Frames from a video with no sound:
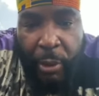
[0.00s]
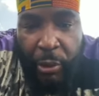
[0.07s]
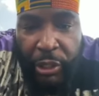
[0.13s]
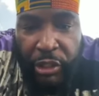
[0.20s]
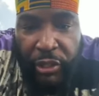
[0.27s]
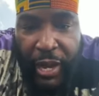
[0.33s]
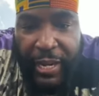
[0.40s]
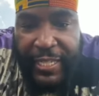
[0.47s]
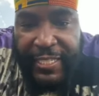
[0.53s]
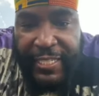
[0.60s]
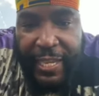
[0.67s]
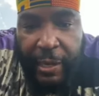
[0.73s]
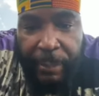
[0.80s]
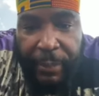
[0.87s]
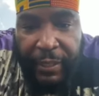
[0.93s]
I'm going to try to
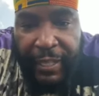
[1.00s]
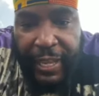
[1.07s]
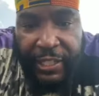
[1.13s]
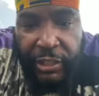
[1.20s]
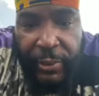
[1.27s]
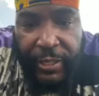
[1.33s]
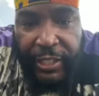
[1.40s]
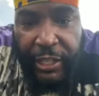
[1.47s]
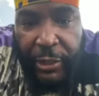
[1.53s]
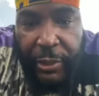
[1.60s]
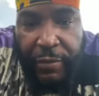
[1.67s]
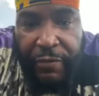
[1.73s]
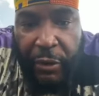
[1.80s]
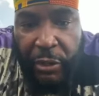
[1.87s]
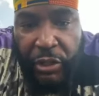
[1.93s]
set up a lecture at the
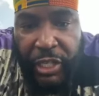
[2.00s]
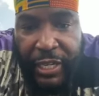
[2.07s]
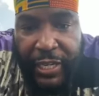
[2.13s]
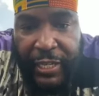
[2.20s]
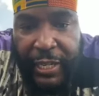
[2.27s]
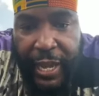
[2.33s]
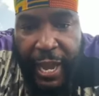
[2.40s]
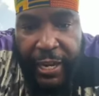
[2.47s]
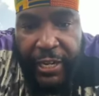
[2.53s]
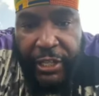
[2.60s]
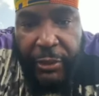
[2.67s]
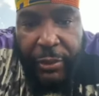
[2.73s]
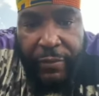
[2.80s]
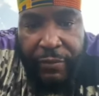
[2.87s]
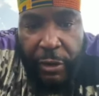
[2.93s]
University of
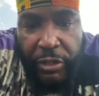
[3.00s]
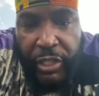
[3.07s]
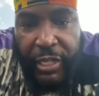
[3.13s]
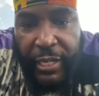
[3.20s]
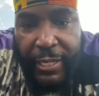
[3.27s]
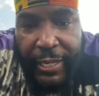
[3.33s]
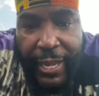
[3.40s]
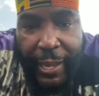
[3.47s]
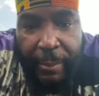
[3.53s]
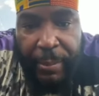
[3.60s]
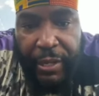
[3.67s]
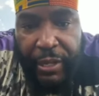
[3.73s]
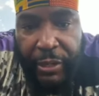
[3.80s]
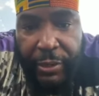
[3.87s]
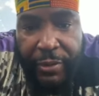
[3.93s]
Ghana, University of
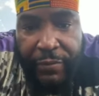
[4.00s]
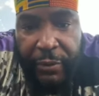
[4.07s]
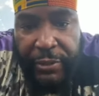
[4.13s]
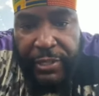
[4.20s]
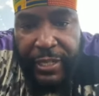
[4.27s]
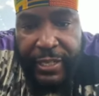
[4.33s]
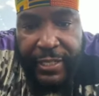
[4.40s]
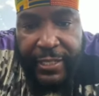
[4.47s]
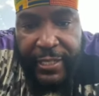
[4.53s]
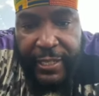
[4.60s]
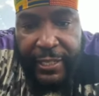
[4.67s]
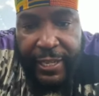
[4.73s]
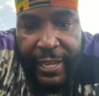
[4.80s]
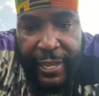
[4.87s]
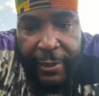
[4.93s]
Gambia, University of
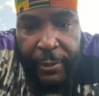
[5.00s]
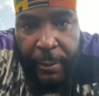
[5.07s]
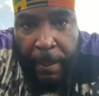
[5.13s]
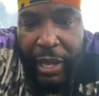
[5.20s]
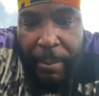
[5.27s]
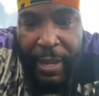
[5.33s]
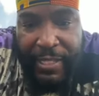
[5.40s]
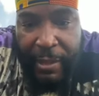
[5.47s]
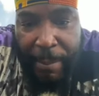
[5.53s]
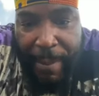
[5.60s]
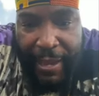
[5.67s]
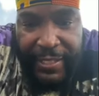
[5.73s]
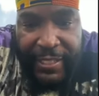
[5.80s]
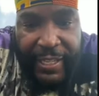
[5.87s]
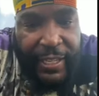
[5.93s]
Senegal. And you come as a
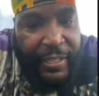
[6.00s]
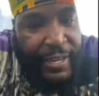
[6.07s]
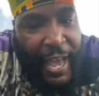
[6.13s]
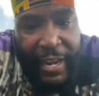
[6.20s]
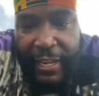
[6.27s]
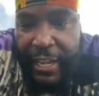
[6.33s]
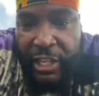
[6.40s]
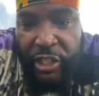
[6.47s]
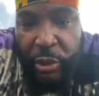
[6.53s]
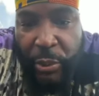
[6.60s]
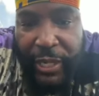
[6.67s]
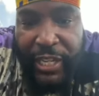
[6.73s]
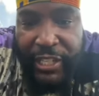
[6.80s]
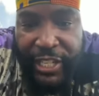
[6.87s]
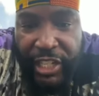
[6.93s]
Mexican? Not unless
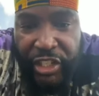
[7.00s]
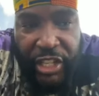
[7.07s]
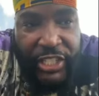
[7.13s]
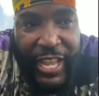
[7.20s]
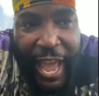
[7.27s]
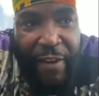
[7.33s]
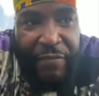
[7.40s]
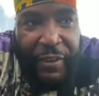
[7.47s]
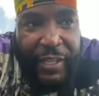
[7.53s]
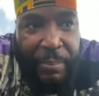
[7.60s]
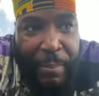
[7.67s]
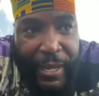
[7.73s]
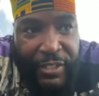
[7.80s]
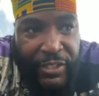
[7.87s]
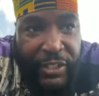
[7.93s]
you an indigenous
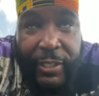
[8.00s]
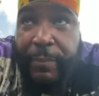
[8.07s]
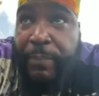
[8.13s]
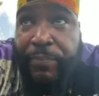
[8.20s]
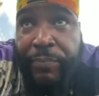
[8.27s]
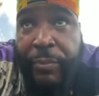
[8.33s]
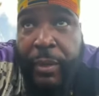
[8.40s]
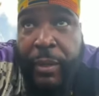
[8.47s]
African Mexican.